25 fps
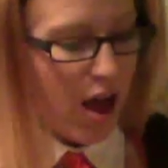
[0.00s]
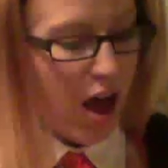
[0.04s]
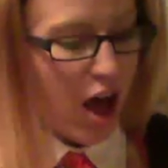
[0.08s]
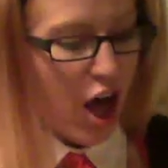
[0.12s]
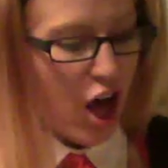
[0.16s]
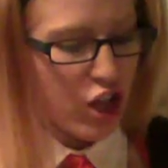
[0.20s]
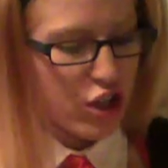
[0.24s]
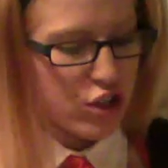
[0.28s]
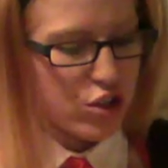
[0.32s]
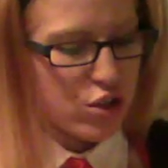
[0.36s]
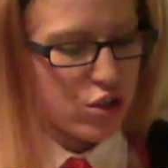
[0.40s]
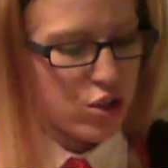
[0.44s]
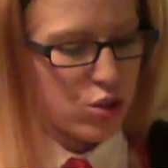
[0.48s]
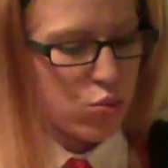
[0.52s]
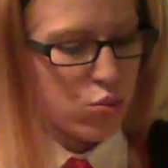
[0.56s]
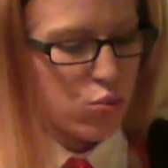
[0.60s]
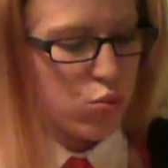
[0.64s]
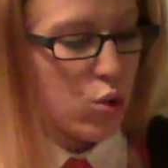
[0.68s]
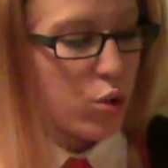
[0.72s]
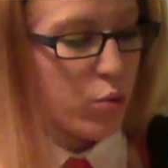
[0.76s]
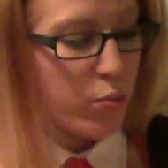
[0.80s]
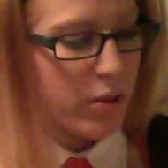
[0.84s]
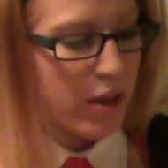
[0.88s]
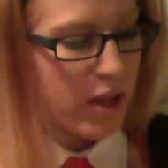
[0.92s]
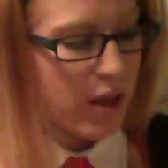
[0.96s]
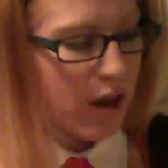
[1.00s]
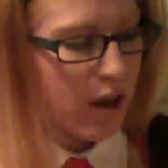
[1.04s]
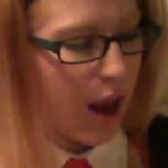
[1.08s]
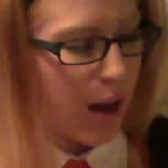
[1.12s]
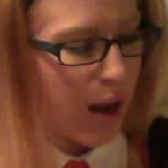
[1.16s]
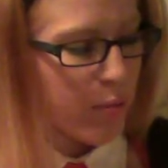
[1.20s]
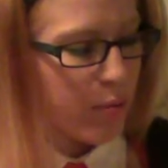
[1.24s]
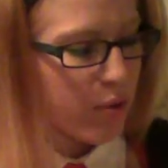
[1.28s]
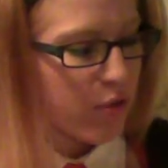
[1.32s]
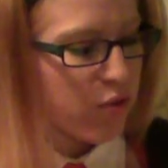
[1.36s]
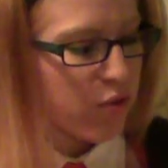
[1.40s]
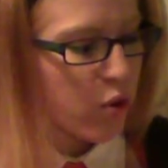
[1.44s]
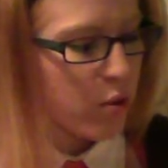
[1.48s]
I'll swoop in and
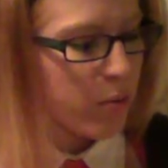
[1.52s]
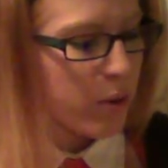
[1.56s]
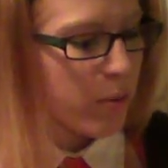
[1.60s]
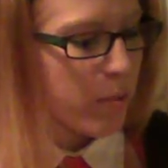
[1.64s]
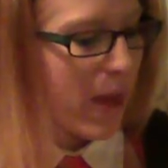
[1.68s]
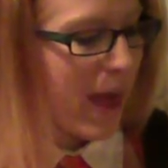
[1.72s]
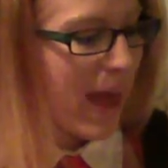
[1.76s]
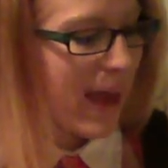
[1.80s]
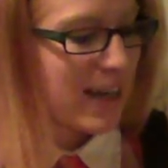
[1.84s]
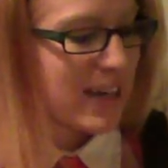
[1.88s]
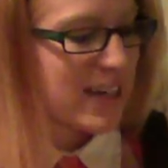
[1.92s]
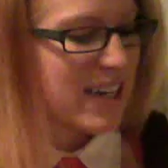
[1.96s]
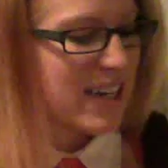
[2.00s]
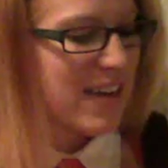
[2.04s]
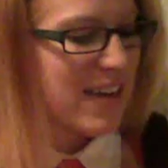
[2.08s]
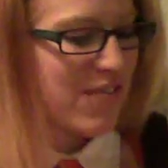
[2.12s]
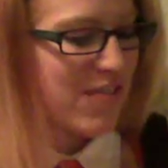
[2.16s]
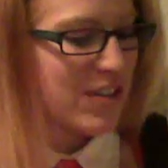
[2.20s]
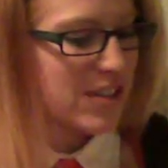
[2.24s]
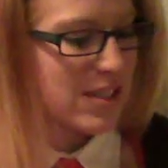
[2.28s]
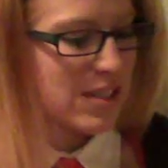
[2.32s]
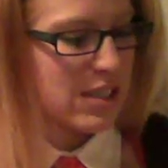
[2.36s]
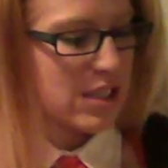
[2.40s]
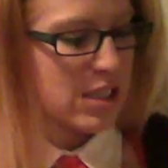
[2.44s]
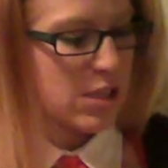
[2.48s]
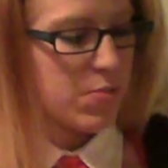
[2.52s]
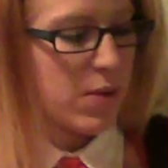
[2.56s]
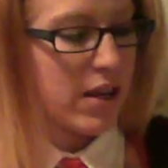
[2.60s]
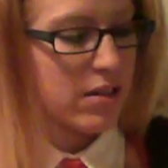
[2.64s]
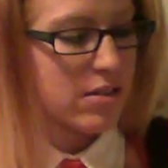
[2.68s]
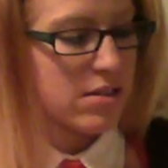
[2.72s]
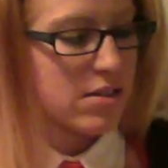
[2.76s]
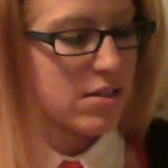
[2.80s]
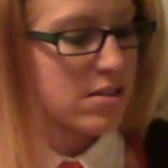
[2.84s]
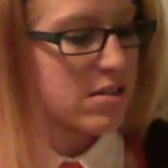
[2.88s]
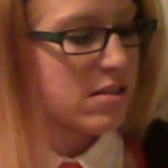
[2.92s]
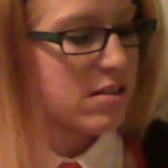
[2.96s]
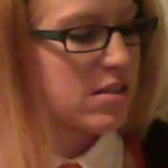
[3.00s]
perform a magnificent spell
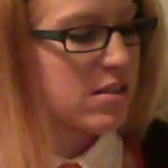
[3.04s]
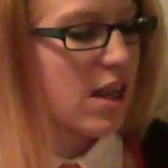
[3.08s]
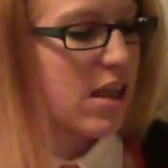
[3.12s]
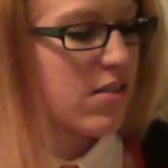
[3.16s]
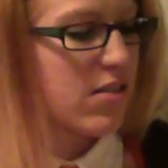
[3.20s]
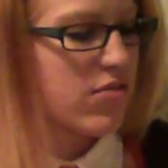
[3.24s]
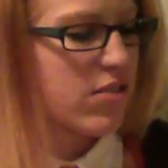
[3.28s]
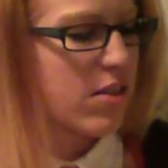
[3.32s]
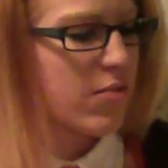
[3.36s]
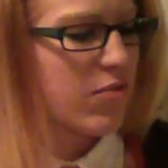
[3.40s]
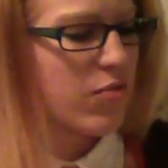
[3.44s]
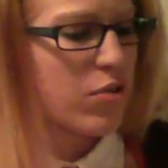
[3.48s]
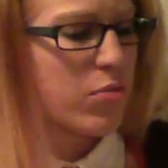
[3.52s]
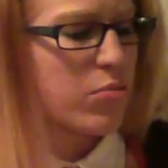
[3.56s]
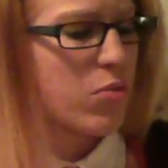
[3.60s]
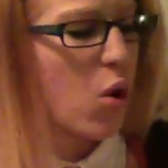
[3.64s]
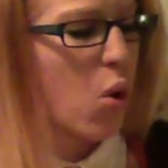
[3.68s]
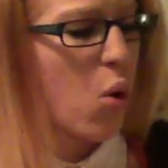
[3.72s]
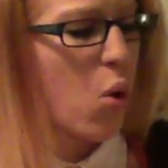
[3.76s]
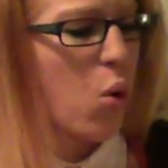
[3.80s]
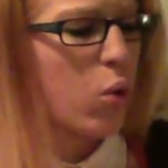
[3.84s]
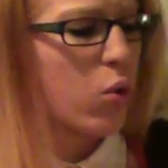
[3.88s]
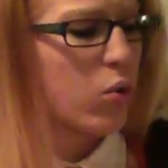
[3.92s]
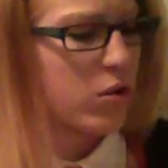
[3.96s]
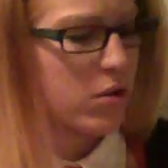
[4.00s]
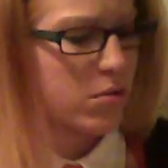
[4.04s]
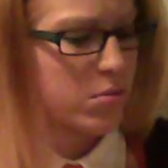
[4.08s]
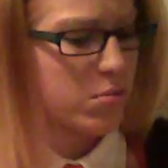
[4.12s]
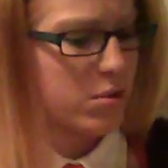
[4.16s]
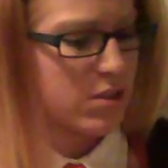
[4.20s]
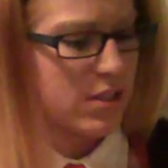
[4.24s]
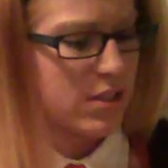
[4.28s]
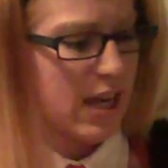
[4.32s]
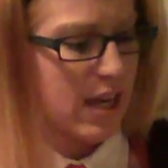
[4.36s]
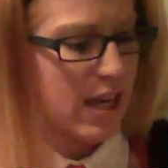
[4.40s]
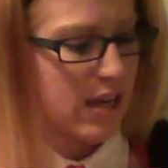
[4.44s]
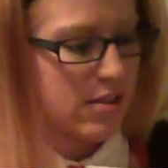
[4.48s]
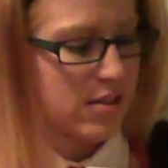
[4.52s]
to save them from the horrible
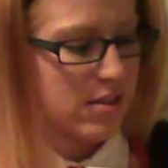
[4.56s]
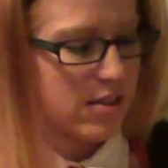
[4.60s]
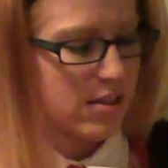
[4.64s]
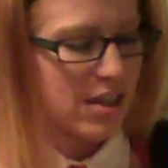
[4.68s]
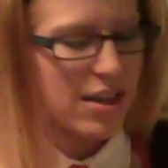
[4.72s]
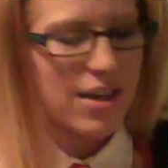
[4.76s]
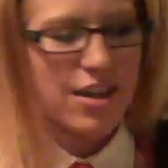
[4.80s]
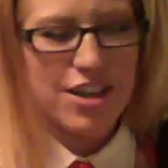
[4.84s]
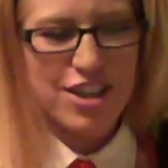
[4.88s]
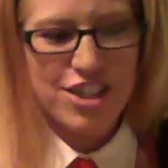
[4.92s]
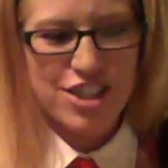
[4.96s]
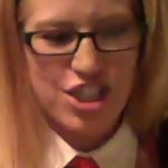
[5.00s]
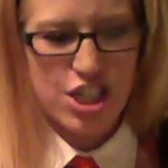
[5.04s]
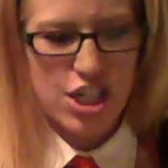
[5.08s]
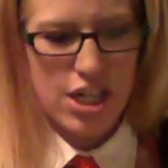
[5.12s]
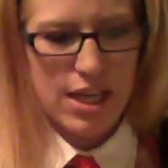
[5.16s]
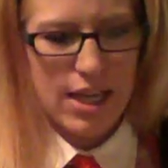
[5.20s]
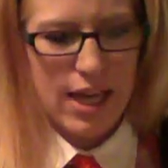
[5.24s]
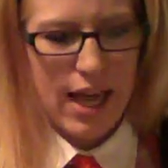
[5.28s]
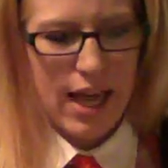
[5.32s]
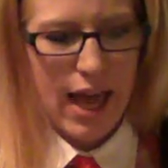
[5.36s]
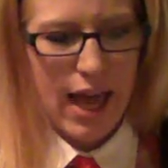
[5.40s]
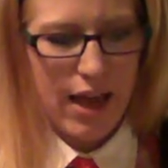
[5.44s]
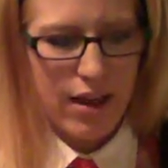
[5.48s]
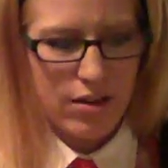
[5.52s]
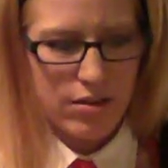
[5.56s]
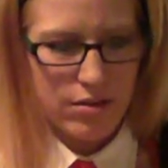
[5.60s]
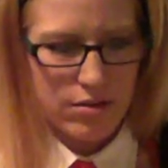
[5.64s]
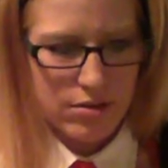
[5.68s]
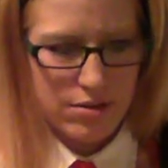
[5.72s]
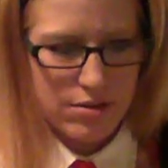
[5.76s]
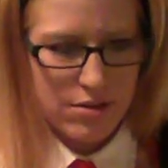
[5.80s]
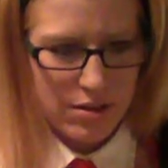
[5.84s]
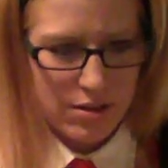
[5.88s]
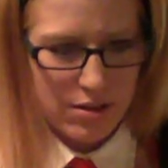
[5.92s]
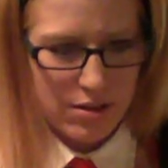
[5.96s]
taste," she cackled.